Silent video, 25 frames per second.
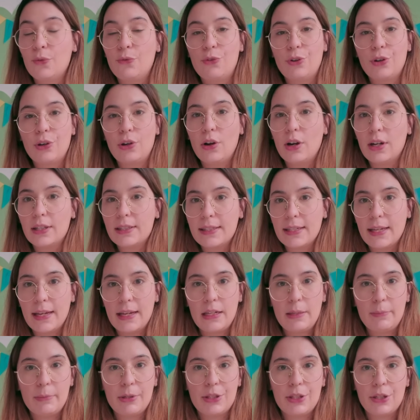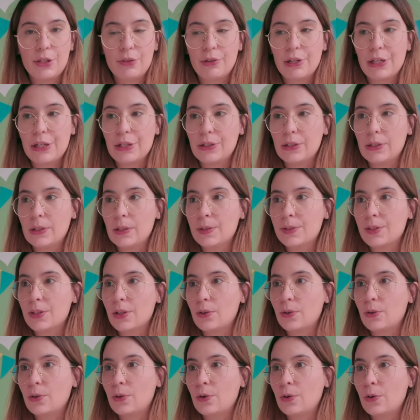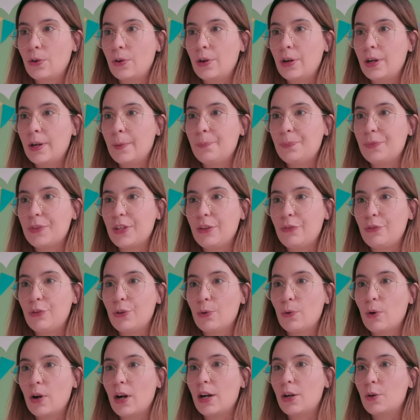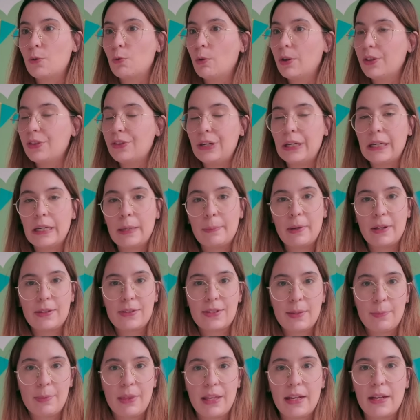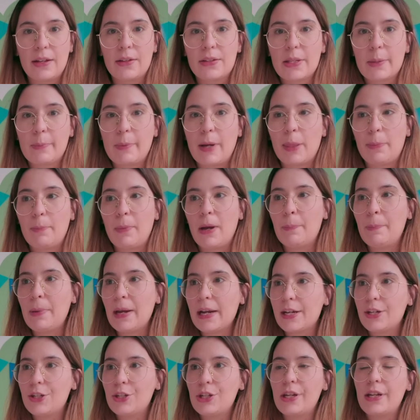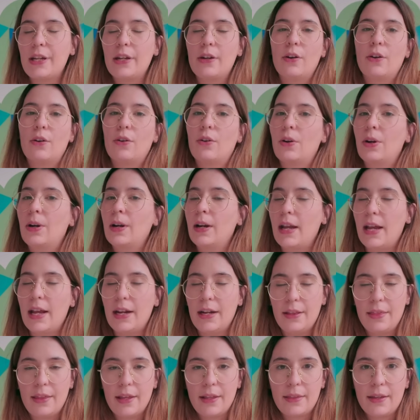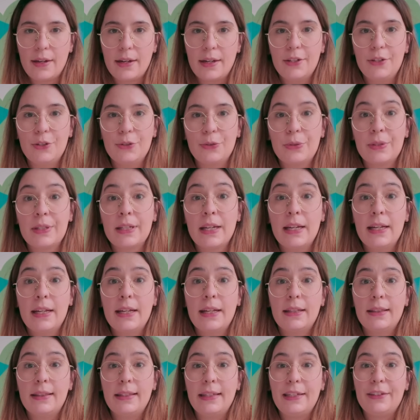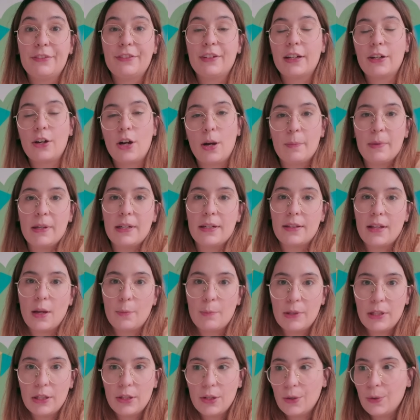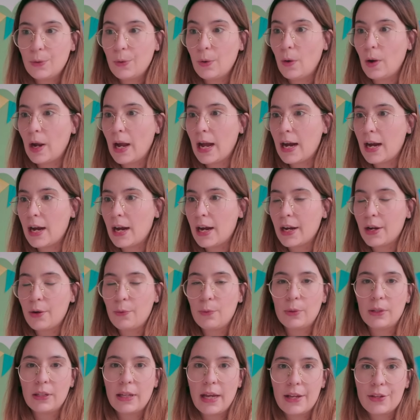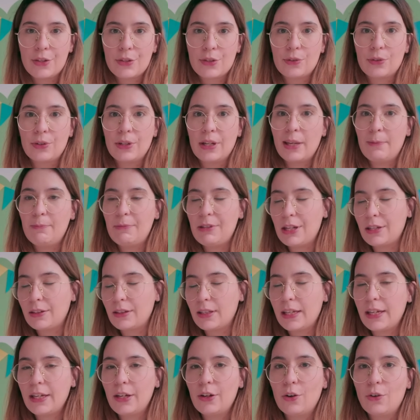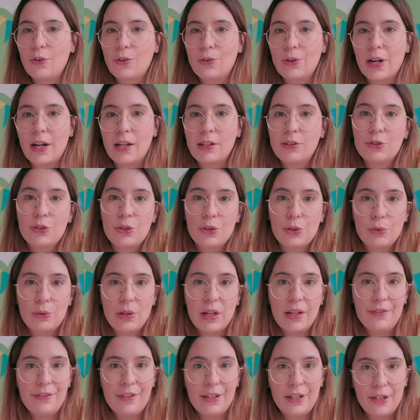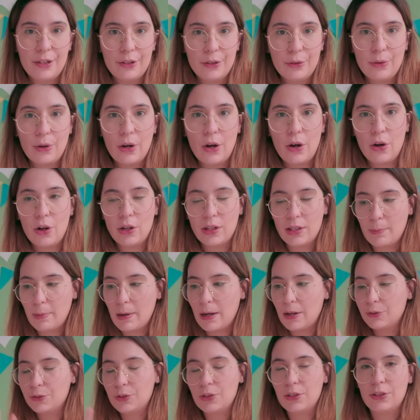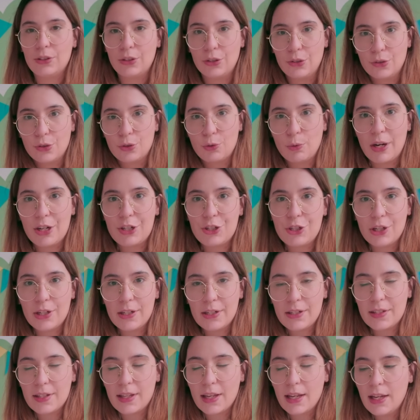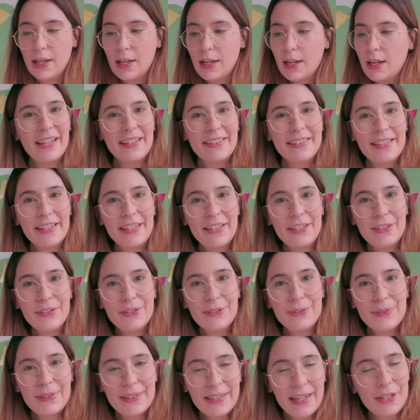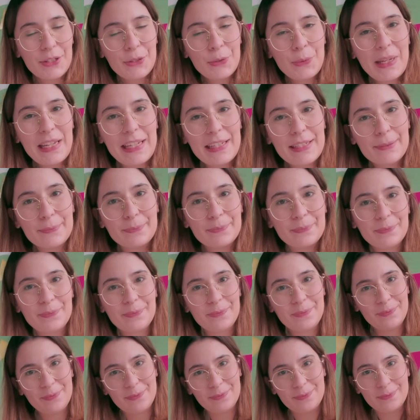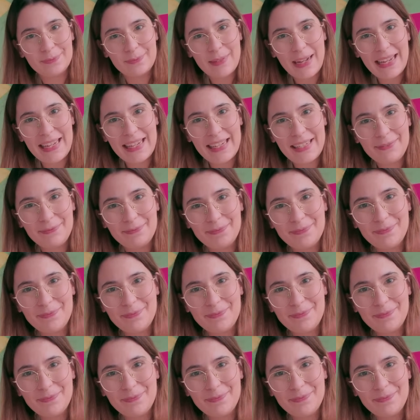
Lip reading: forgot any materials, or if you are wondering about something else about my packaging or anything that I use, leave a comment down below. I will answer immediately, or I'll do a video all about your questions. I'll see you next week. Bye.